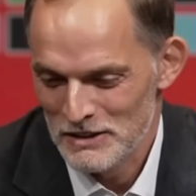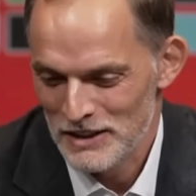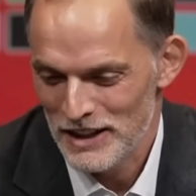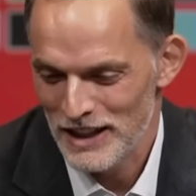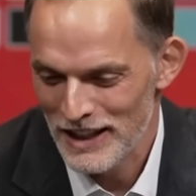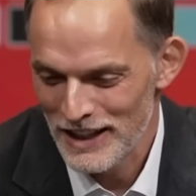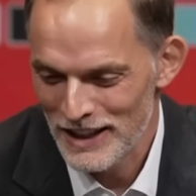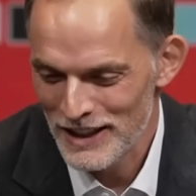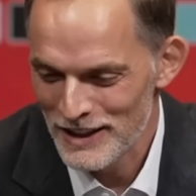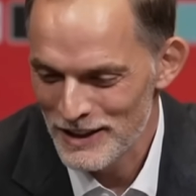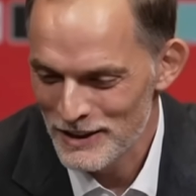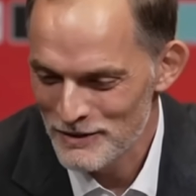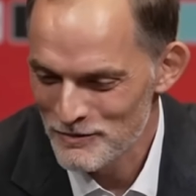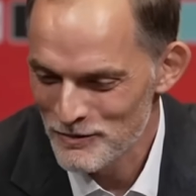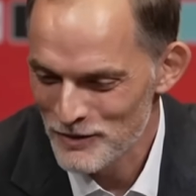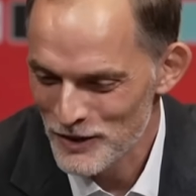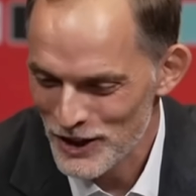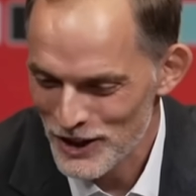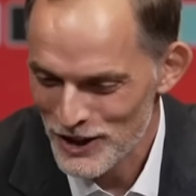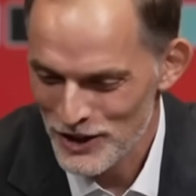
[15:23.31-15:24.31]

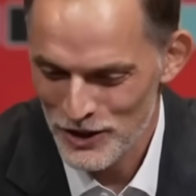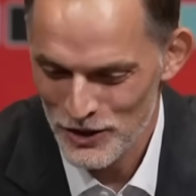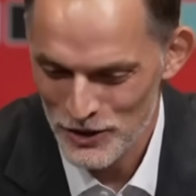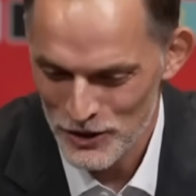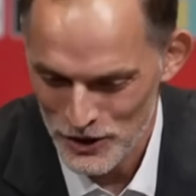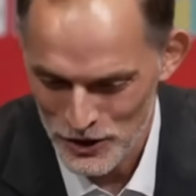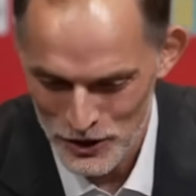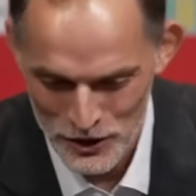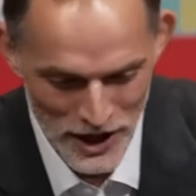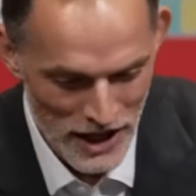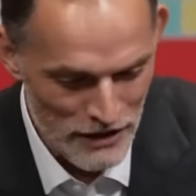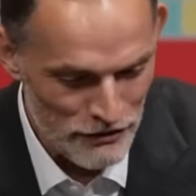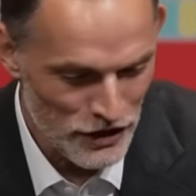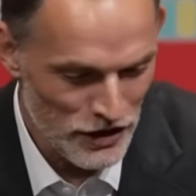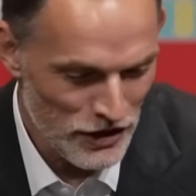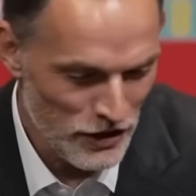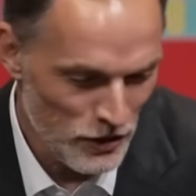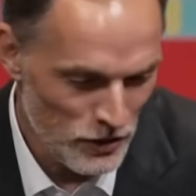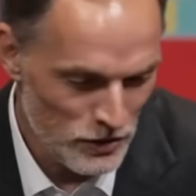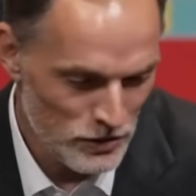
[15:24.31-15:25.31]
um, you, you, never
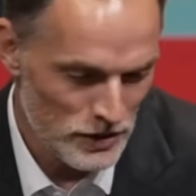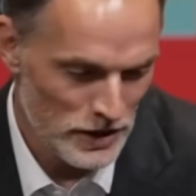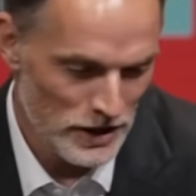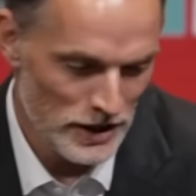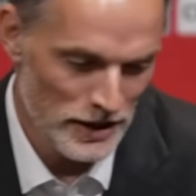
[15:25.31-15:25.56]
know.